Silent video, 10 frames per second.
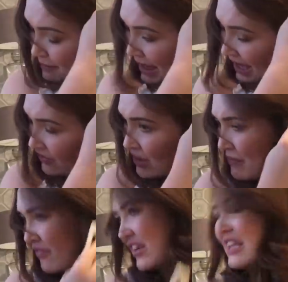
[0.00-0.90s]
a pack of them,
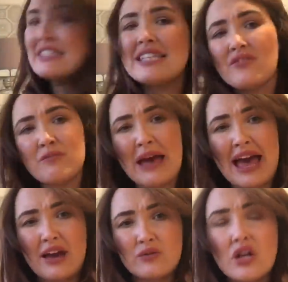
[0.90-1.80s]
I think they're £7,
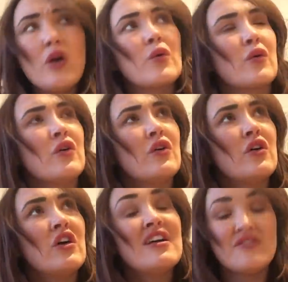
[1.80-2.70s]
no,
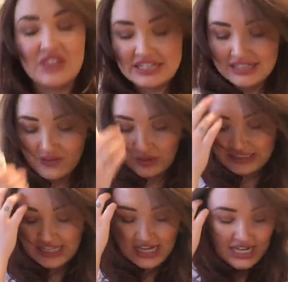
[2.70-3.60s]
that's the other ones.